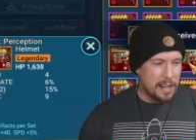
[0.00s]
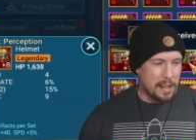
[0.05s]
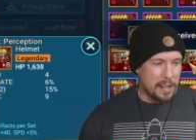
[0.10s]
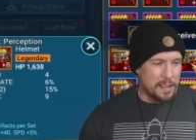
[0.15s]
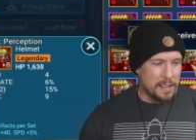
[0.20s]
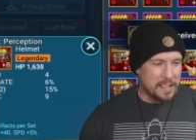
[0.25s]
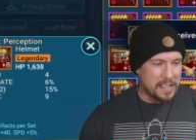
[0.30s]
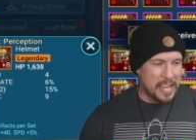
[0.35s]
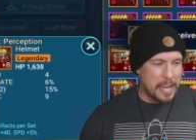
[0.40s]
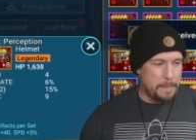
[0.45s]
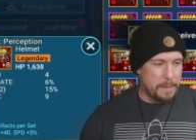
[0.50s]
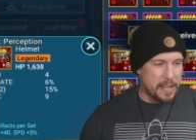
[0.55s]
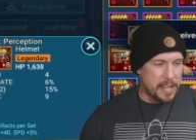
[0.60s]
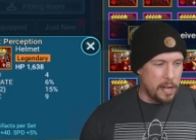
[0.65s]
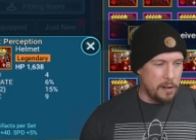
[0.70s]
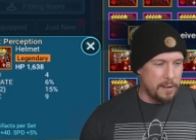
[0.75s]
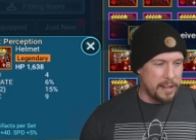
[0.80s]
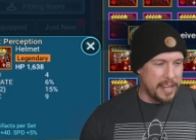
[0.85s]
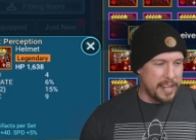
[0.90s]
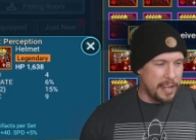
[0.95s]
Alright, let's keep it
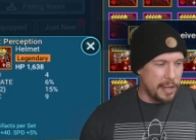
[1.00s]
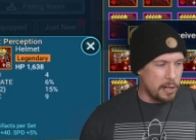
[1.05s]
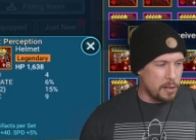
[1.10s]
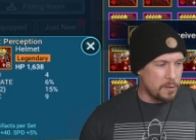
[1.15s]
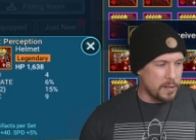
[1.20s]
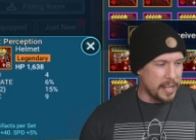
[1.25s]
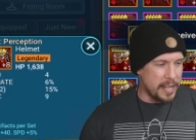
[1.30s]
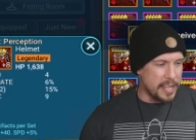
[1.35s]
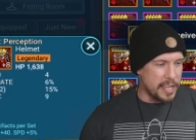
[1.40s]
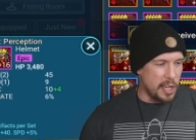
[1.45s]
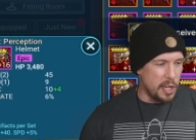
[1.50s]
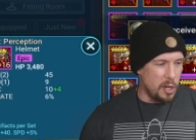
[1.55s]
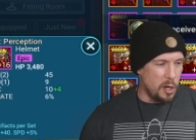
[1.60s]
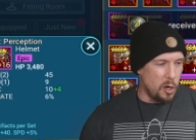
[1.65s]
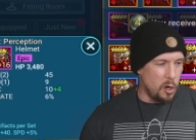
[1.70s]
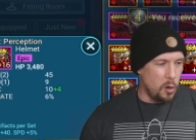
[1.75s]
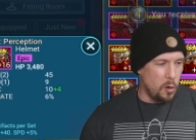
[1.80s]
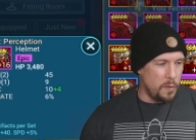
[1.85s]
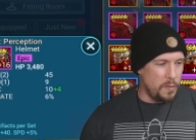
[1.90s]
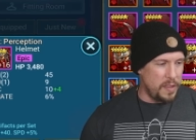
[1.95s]
going here, we're going to
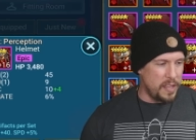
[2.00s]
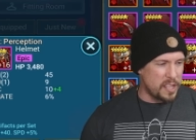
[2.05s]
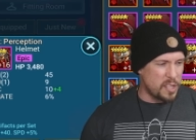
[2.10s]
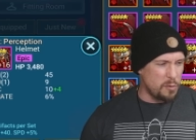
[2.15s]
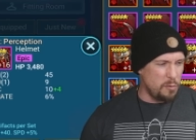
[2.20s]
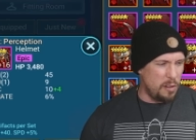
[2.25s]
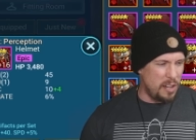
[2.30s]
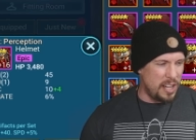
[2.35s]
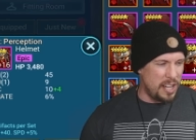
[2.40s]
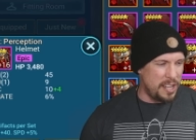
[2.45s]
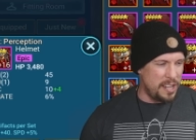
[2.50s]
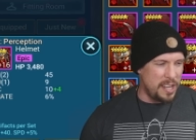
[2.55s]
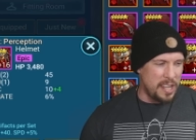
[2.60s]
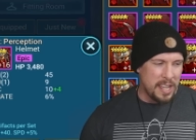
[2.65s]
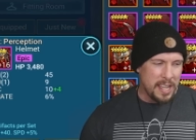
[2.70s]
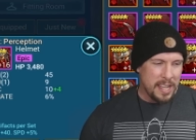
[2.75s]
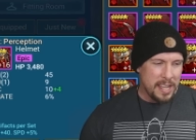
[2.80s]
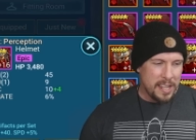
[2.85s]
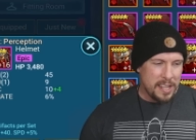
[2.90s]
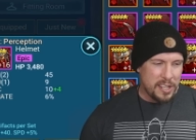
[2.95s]
go with this
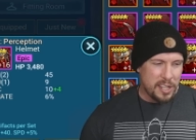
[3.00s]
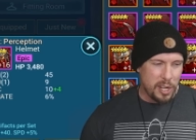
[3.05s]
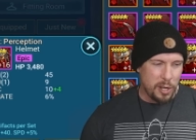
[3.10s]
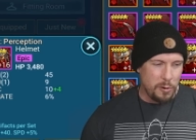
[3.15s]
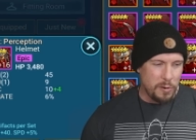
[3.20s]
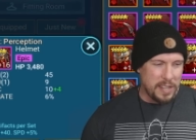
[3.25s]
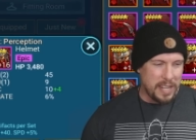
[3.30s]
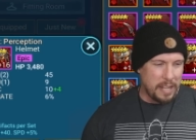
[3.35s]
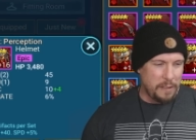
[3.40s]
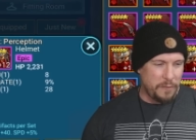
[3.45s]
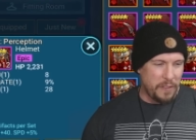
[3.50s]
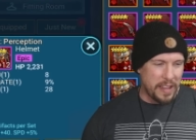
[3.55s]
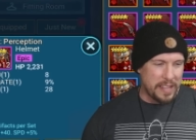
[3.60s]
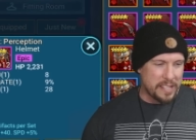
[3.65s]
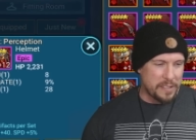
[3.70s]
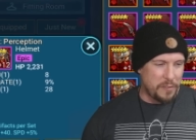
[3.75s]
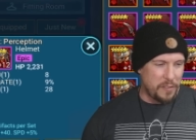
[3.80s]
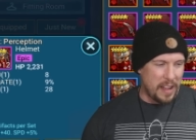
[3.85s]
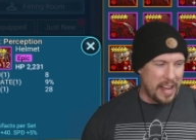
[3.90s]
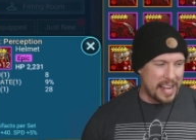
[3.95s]
one, 2
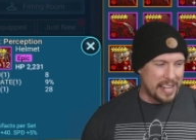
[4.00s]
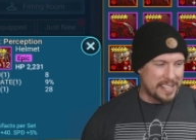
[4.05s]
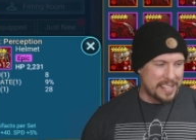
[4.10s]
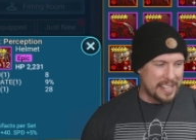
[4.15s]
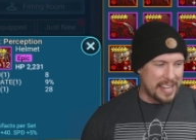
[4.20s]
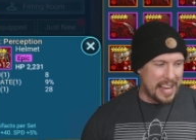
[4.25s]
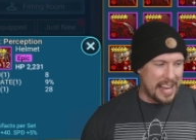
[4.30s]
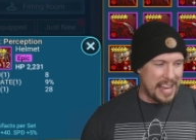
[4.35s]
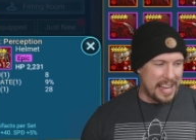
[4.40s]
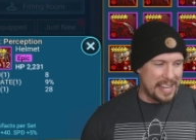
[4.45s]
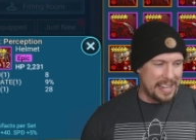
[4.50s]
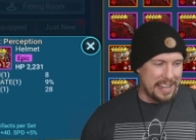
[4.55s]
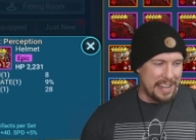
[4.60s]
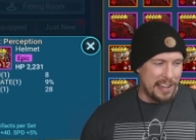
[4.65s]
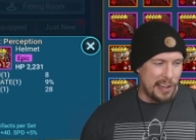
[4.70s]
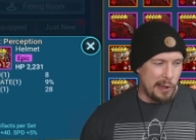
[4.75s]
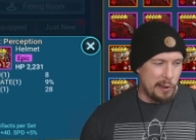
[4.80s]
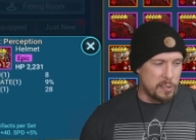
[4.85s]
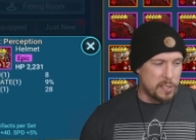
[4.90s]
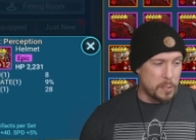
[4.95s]
defense, flat stat,
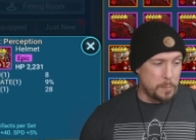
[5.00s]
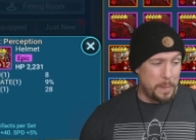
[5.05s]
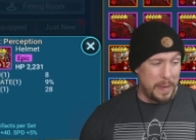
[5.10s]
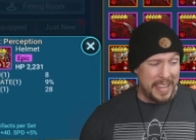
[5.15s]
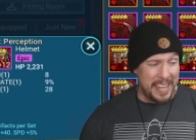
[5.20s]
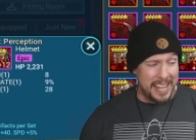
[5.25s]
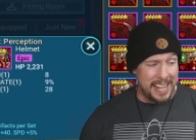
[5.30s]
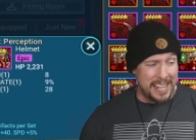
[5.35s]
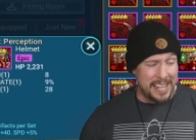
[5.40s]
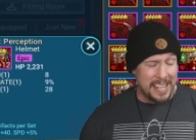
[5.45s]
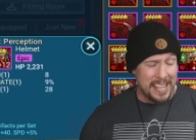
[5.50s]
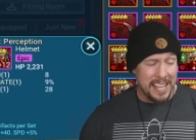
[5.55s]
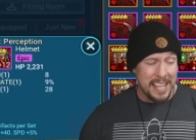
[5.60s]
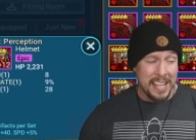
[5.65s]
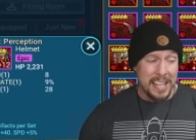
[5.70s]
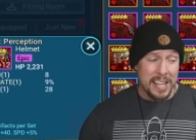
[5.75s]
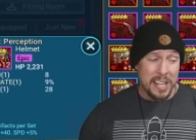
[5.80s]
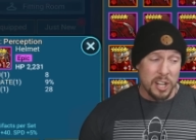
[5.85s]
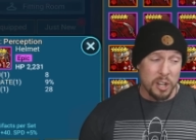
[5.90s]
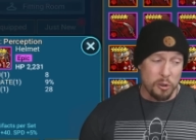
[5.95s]
no, speed,
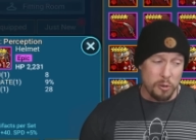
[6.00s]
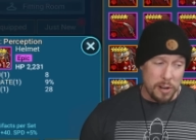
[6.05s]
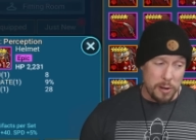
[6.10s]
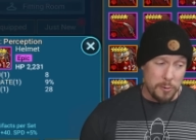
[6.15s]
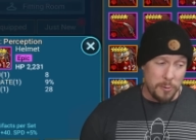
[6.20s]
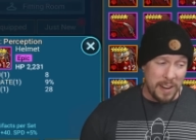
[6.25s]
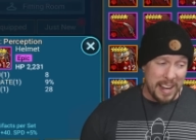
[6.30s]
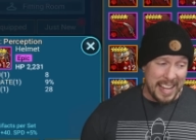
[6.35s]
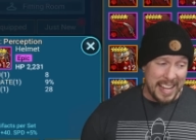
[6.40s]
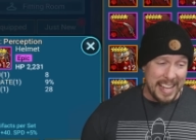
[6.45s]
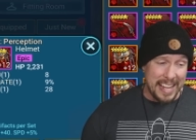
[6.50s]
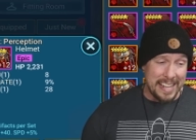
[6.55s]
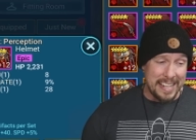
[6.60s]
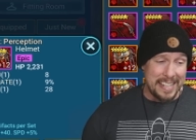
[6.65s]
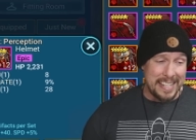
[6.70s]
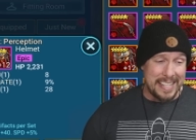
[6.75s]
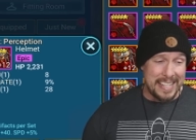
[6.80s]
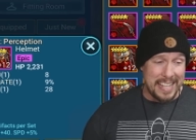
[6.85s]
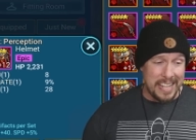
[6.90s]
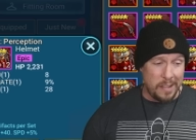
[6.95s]
crit rate
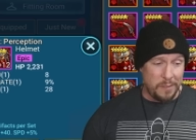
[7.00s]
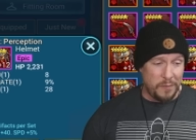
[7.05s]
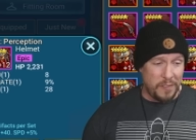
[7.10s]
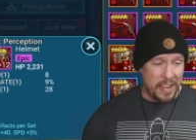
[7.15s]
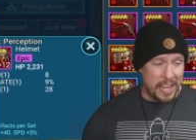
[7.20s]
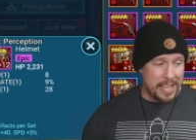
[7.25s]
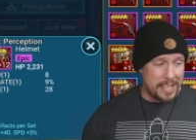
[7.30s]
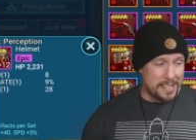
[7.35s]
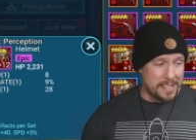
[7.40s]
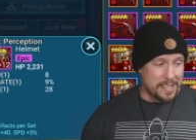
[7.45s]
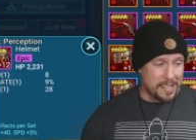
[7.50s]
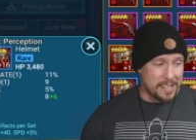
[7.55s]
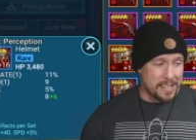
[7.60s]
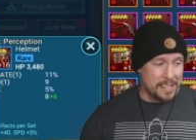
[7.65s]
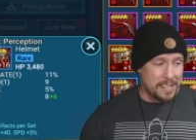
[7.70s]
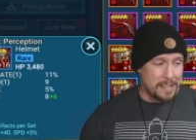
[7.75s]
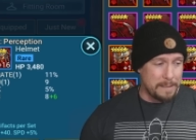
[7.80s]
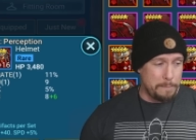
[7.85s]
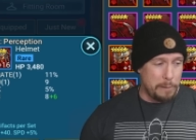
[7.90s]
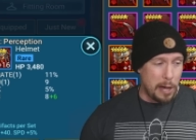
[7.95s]
and
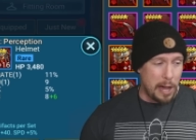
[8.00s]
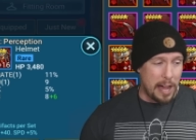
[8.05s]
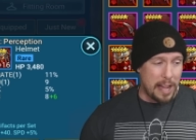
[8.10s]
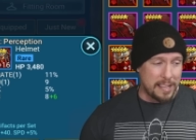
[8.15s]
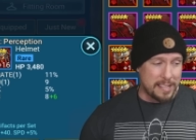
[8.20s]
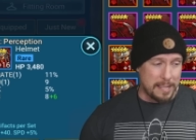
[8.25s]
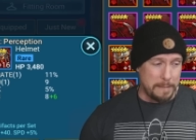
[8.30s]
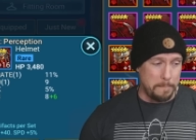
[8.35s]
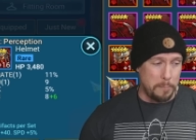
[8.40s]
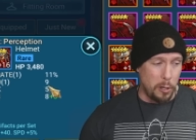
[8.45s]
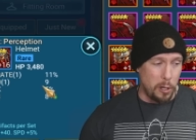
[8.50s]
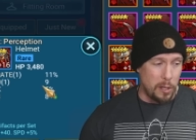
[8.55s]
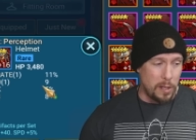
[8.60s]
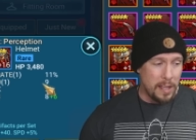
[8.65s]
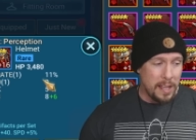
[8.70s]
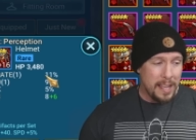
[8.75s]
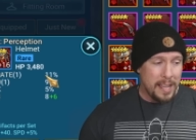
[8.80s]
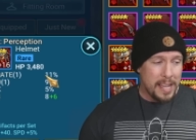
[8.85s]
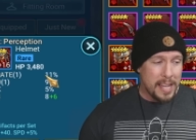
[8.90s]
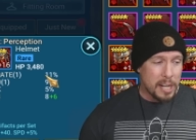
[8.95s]
defense,
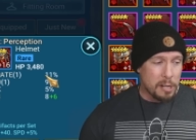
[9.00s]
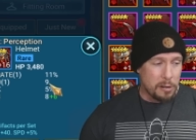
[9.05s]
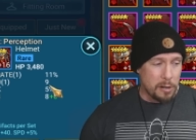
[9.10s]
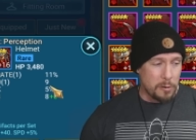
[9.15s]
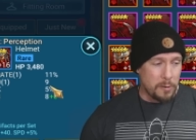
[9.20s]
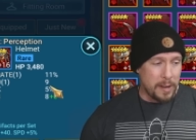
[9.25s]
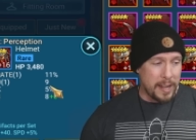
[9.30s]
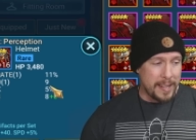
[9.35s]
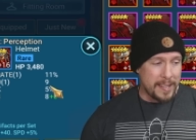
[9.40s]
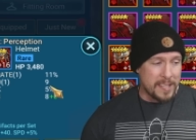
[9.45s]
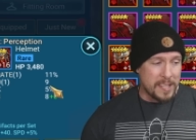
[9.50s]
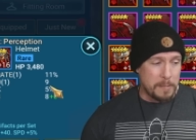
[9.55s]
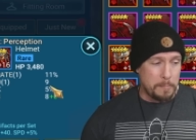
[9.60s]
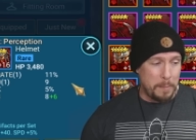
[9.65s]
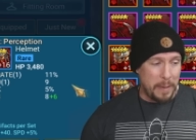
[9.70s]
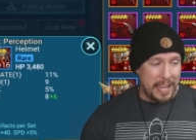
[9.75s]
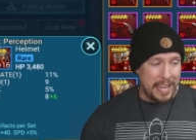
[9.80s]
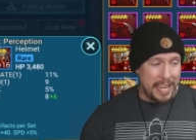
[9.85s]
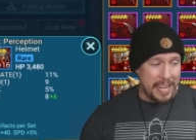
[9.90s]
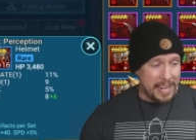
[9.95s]
possible, crit rate,
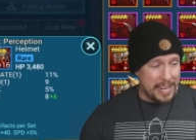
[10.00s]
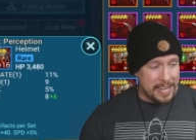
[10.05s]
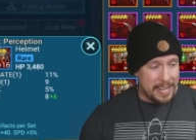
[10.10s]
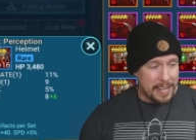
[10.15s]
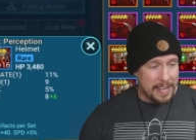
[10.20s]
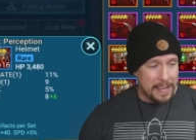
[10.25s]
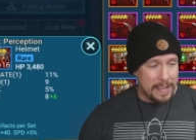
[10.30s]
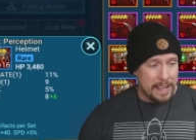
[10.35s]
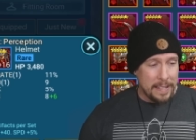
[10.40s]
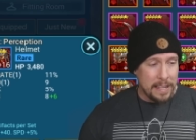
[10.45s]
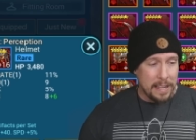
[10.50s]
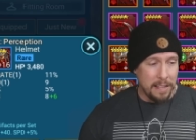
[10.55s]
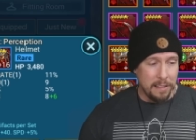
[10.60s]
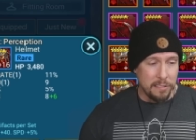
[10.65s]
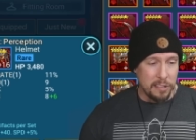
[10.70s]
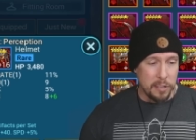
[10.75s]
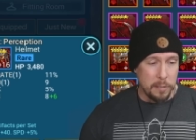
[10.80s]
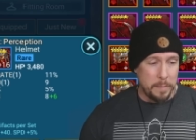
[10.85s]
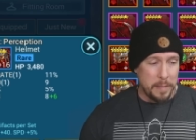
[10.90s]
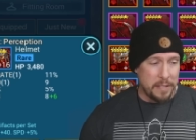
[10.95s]
speed, a
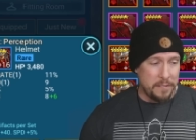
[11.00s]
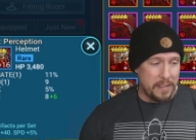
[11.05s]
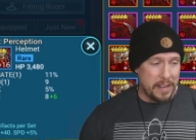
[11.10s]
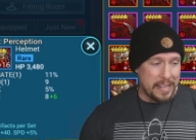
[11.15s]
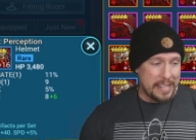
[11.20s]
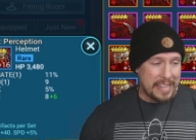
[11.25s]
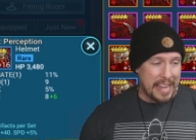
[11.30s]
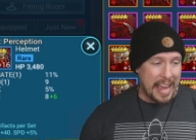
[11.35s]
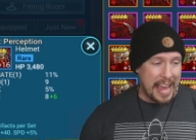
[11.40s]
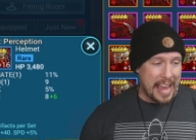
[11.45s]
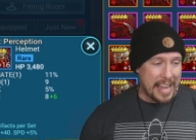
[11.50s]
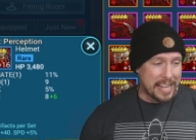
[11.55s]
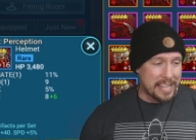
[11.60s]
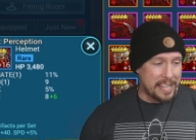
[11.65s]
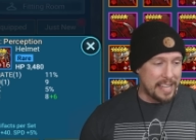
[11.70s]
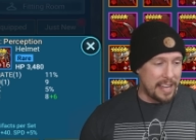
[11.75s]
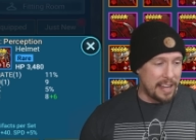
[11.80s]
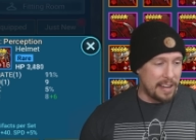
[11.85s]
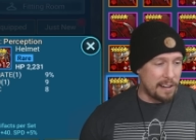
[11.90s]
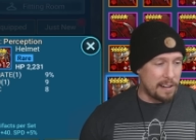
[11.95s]
little bit of an attack
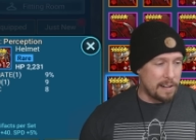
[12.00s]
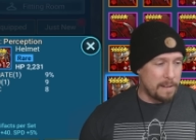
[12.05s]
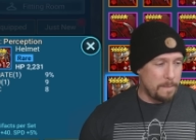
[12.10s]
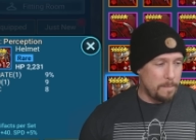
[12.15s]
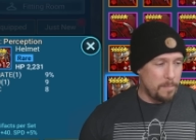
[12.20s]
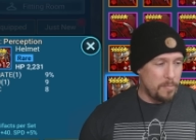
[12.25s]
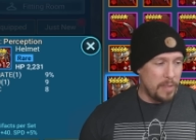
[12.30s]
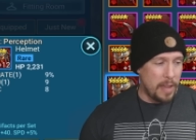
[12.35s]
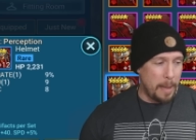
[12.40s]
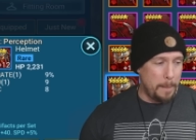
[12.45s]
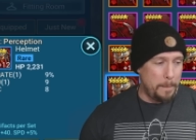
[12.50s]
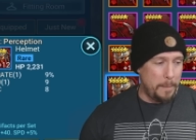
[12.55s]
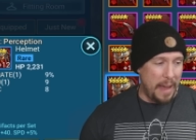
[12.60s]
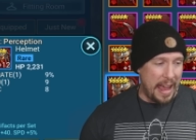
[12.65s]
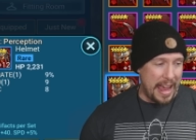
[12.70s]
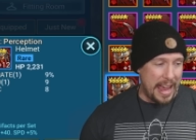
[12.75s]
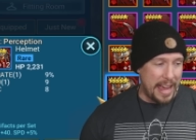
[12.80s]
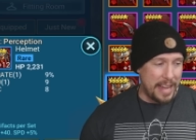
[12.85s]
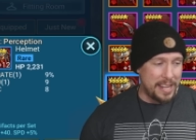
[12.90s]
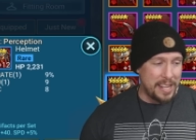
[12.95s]
there, not
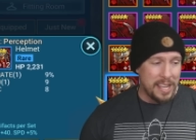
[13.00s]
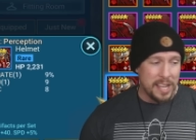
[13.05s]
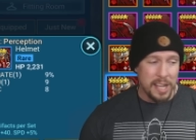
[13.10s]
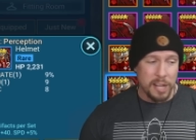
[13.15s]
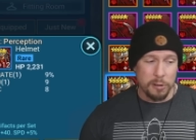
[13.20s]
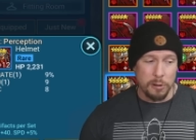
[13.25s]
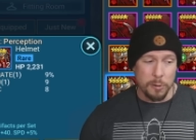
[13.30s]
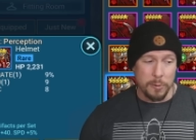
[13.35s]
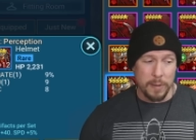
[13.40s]
bad, crit